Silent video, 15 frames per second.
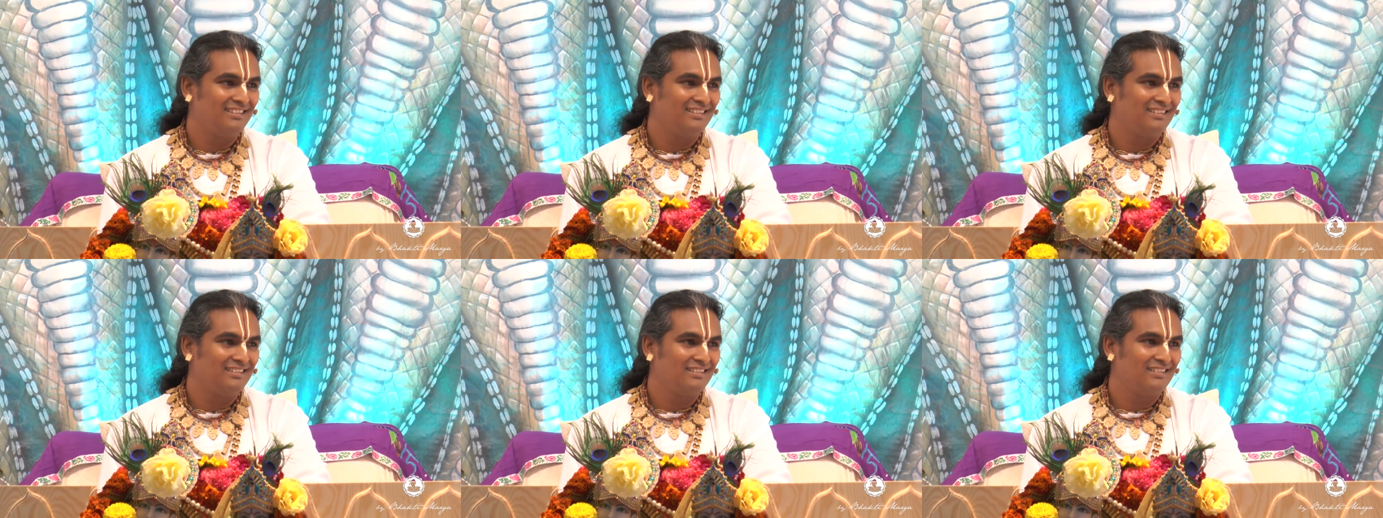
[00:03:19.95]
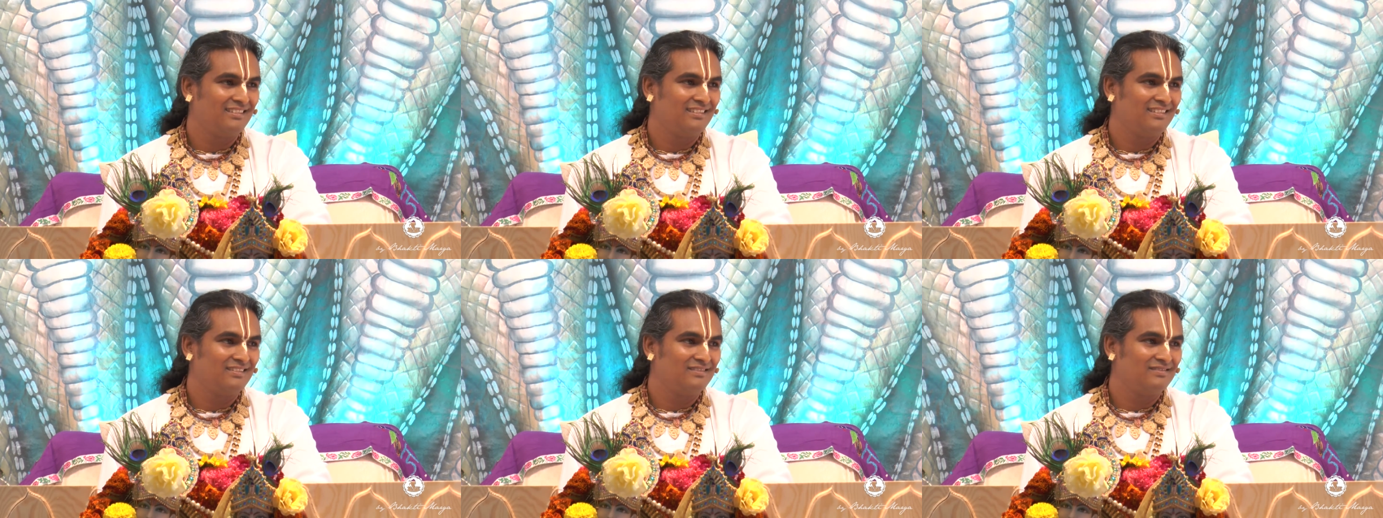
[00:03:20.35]

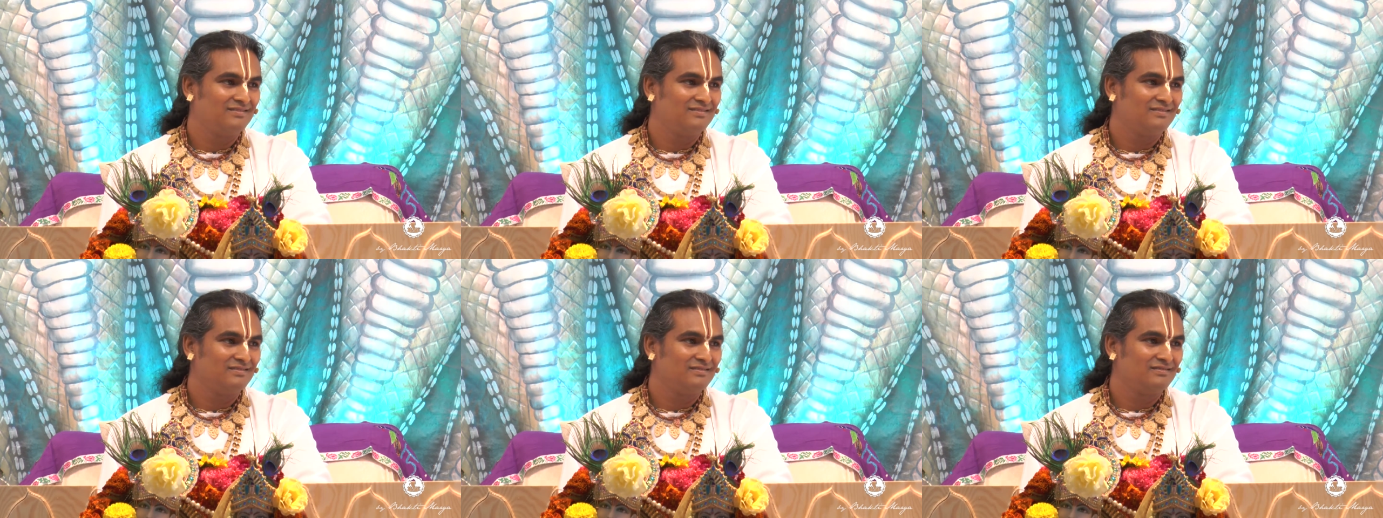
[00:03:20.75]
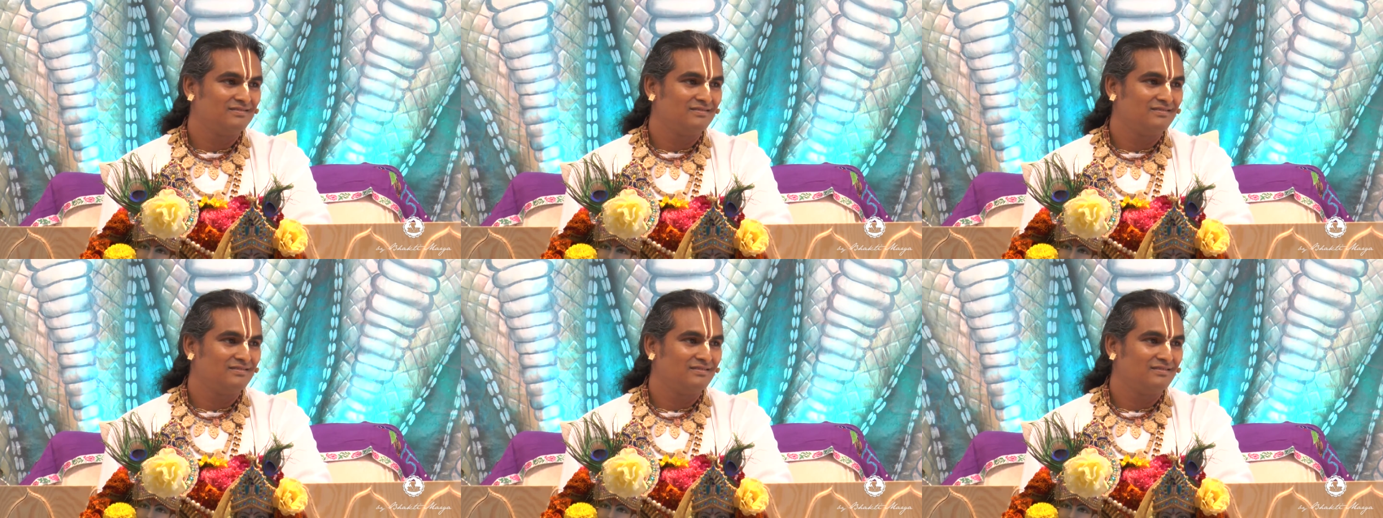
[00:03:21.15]

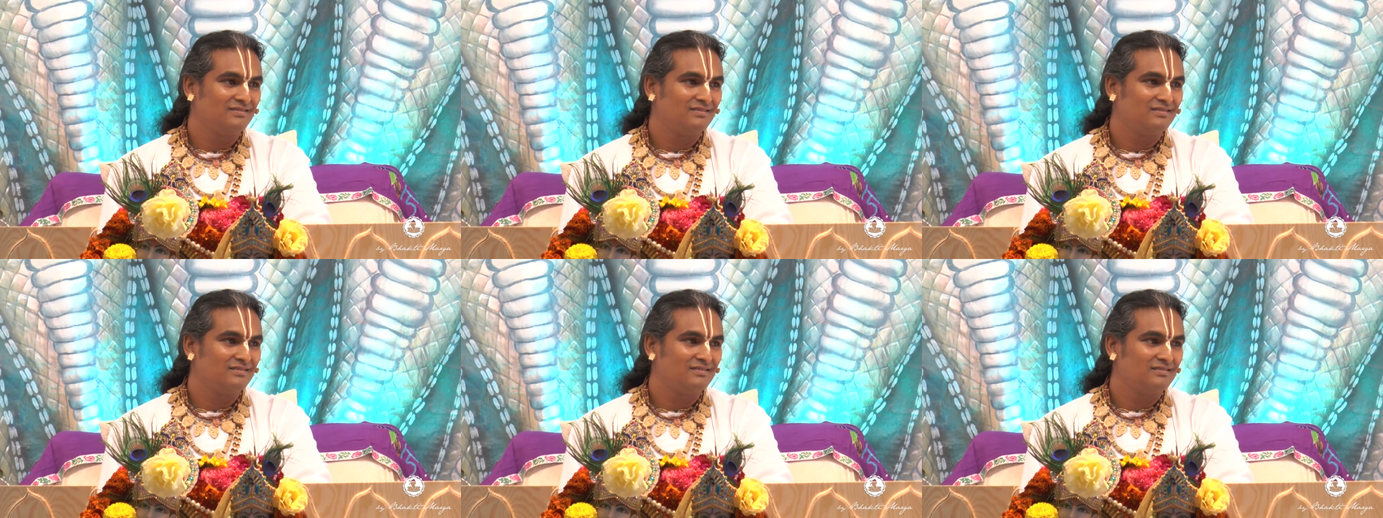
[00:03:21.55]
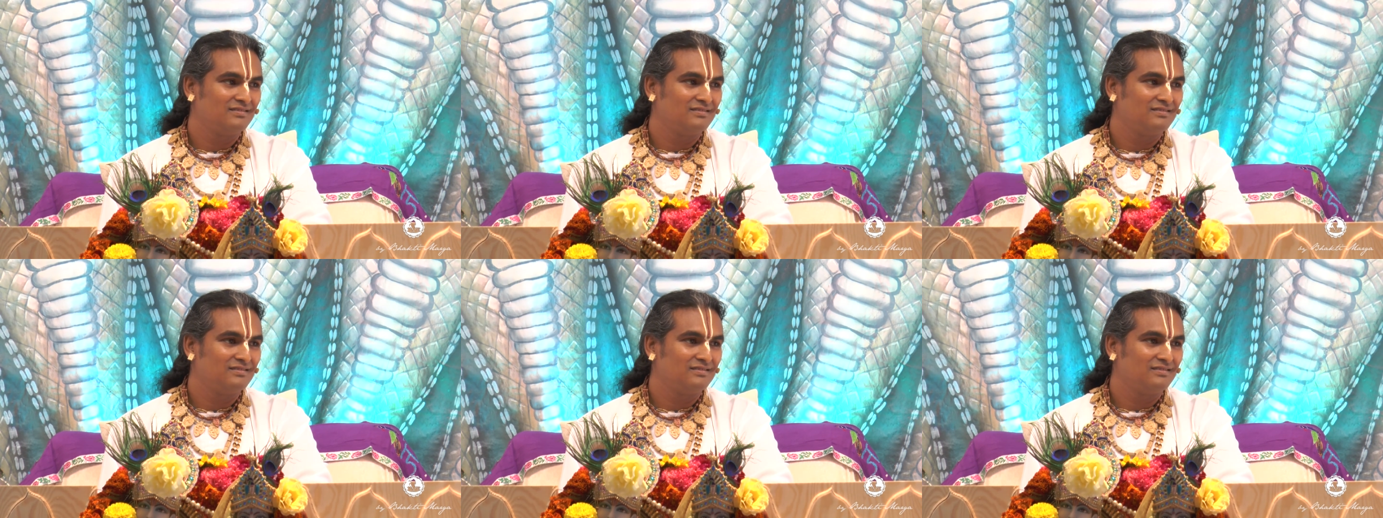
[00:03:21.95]

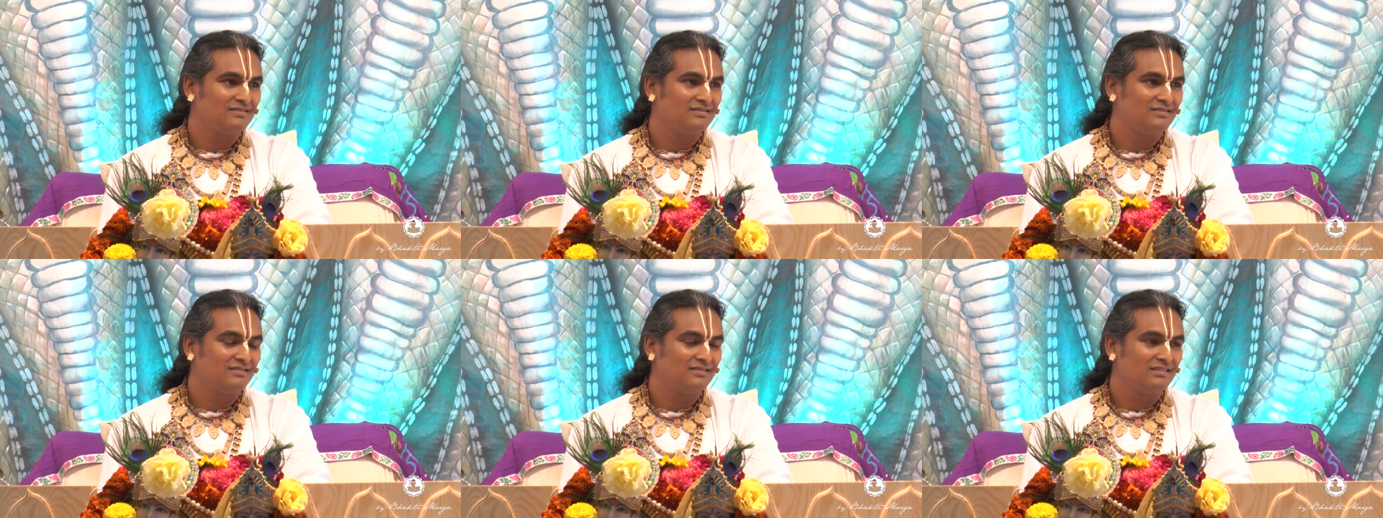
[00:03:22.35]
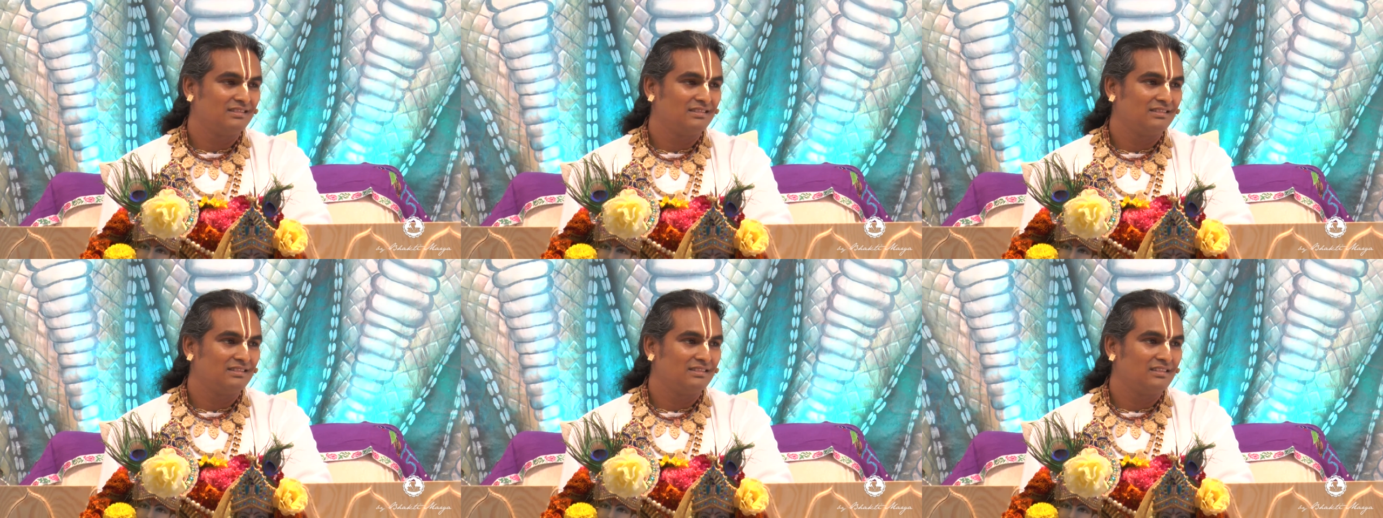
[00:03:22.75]

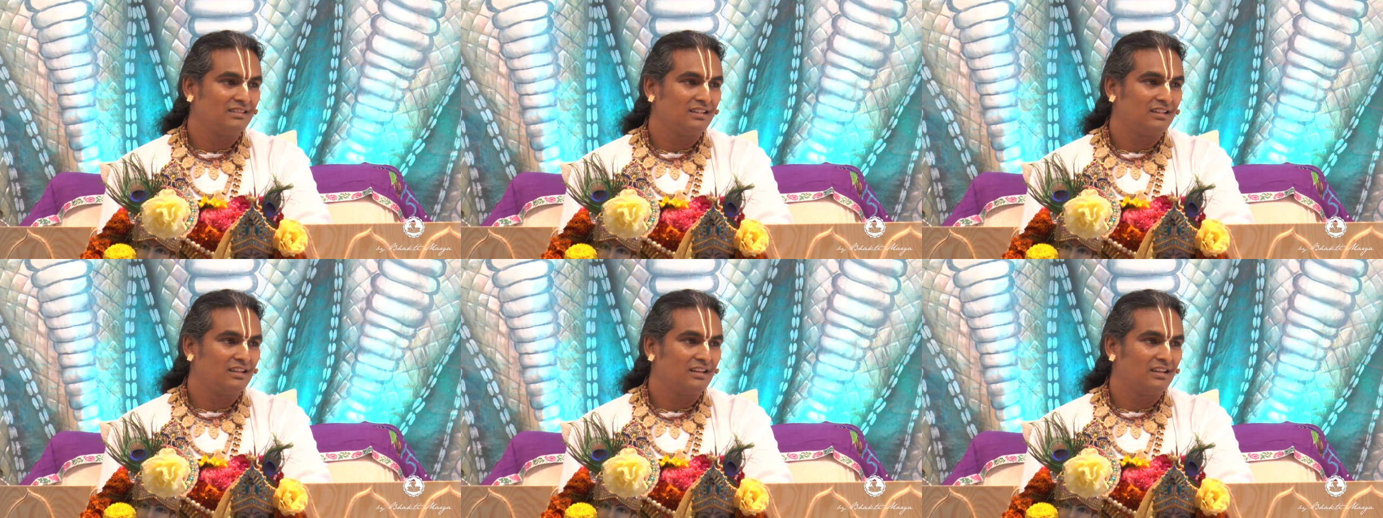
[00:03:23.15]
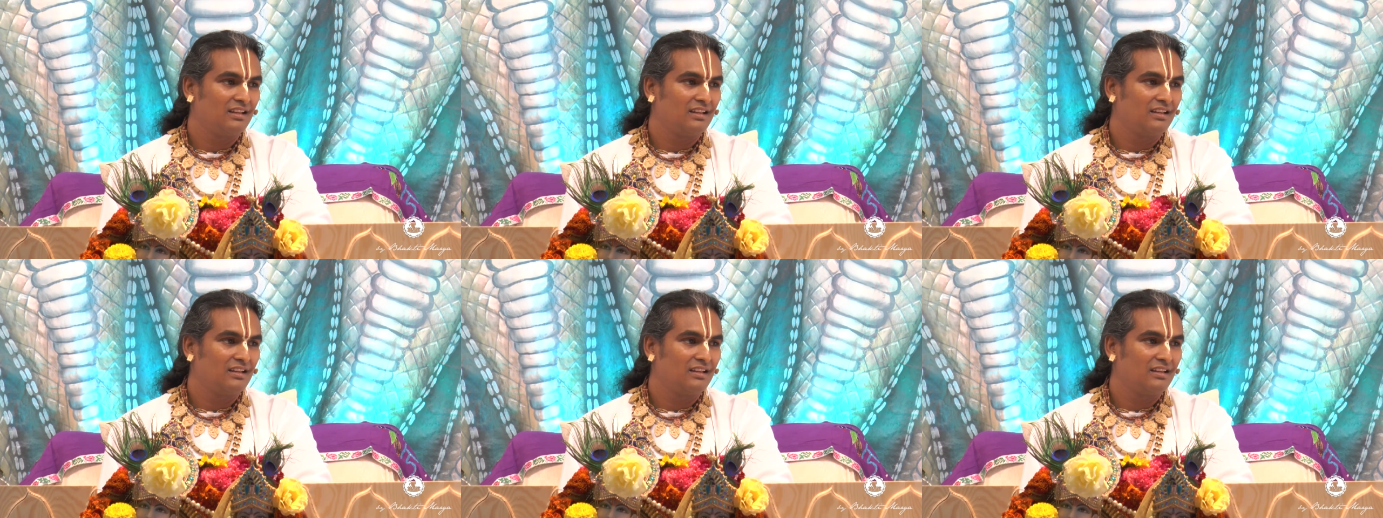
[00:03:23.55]

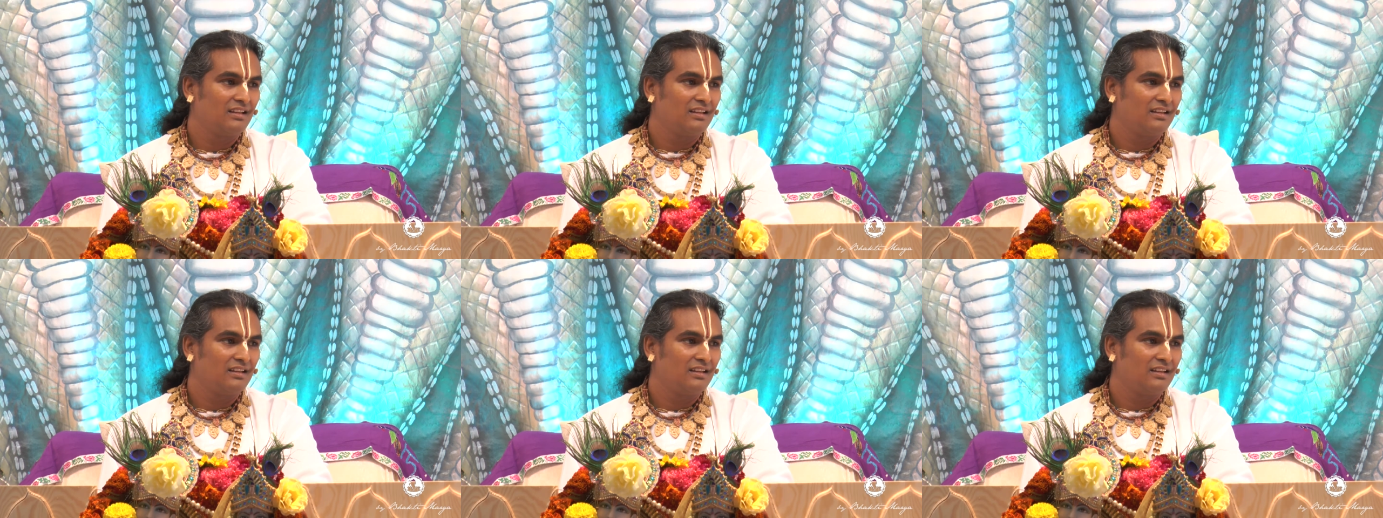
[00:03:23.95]
(no one is talking)